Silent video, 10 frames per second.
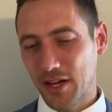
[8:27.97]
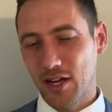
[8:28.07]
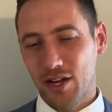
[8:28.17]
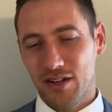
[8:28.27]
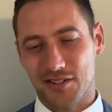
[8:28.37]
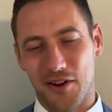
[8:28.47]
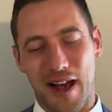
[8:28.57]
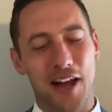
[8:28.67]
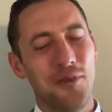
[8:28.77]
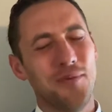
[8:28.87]
So
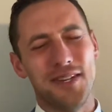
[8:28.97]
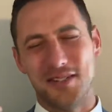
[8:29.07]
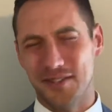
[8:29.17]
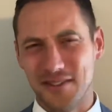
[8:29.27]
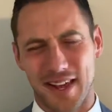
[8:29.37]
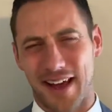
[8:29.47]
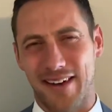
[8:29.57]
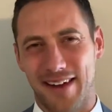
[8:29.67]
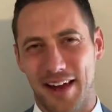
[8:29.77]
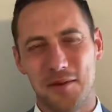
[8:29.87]
how do we do that?
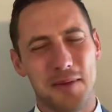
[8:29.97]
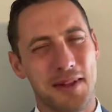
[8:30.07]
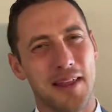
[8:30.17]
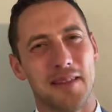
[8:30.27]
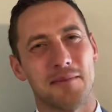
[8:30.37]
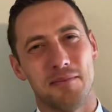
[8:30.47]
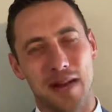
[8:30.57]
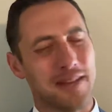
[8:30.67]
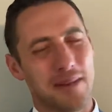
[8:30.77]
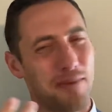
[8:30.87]
How do we make that,
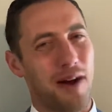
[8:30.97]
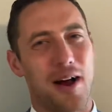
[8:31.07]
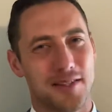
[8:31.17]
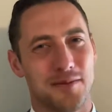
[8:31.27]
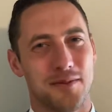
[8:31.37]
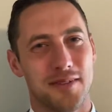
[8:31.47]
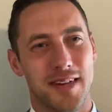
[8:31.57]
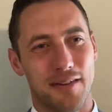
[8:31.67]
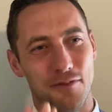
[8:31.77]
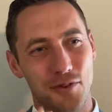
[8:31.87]
how's that possible? Like
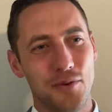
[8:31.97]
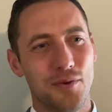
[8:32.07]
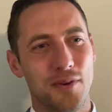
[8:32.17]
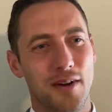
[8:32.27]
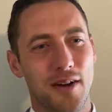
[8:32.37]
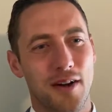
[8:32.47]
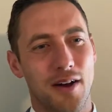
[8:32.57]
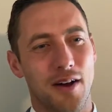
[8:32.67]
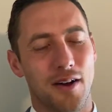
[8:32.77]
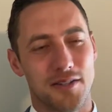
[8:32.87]
if you
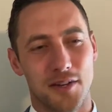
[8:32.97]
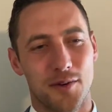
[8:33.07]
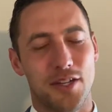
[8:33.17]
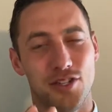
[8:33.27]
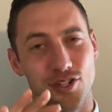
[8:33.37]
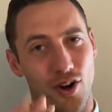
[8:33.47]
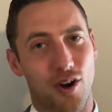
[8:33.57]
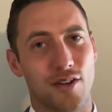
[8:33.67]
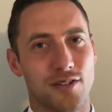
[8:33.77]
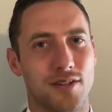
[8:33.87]
are someone in
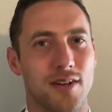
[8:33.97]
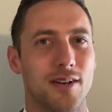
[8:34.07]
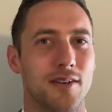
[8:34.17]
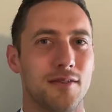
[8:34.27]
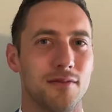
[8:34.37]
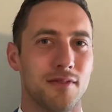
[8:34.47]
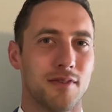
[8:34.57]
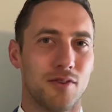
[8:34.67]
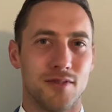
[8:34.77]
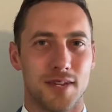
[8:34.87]
charge of
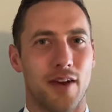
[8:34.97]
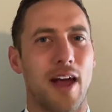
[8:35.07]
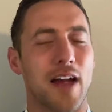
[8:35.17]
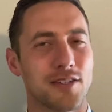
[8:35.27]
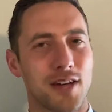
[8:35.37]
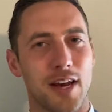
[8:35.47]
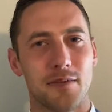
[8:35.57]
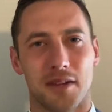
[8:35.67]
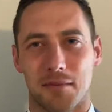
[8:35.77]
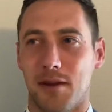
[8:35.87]
closing out action items,
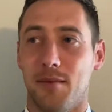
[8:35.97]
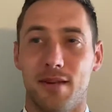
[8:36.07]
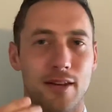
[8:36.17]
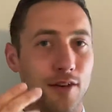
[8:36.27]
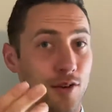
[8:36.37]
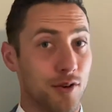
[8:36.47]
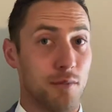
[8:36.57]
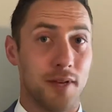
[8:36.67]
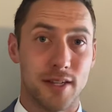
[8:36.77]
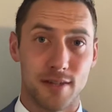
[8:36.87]
like maybe you're a
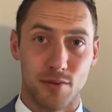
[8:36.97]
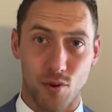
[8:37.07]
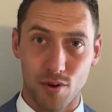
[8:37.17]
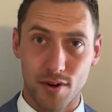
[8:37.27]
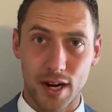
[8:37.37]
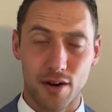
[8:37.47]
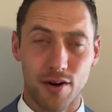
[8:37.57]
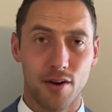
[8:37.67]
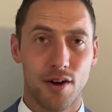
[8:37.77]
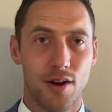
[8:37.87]
PSM
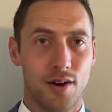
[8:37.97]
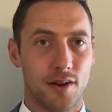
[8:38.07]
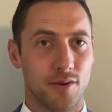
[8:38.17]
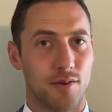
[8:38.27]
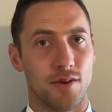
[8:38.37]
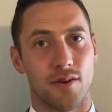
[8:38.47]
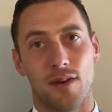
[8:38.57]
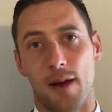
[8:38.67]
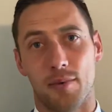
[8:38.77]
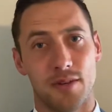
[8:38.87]
coordinator or you're an
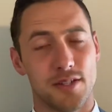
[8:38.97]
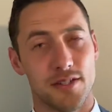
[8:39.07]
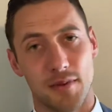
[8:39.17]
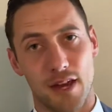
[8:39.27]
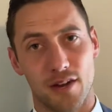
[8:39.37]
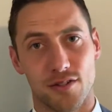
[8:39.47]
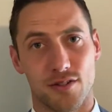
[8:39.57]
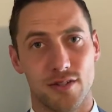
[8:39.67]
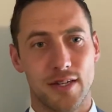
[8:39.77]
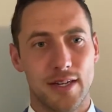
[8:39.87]
operations
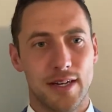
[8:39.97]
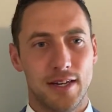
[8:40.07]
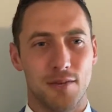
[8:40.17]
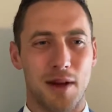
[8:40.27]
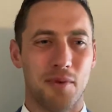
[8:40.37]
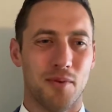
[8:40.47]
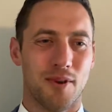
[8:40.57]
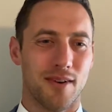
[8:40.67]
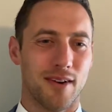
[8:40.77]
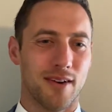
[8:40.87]
manager, you might be
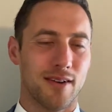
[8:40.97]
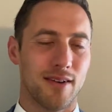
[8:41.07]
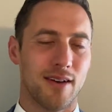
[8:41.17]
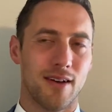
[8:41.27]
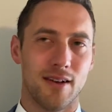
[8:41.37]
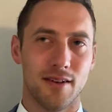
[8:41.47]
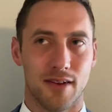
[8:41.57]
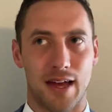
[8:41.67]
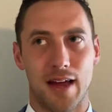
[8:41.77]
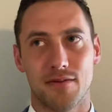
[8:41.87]
wondering, look,
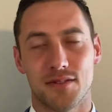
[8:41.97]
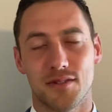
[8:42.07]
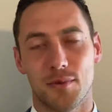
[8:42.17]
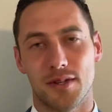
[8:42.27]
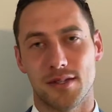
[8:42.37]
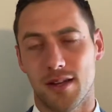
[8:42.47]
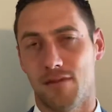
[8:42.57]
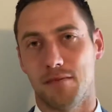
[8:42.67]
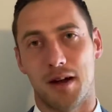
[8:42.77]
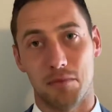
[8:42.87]
I have so much stuff
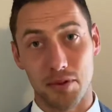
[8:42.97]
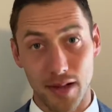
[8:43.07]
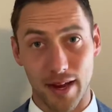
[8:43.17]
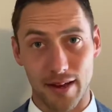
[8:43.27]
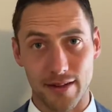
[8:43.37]
on my plate.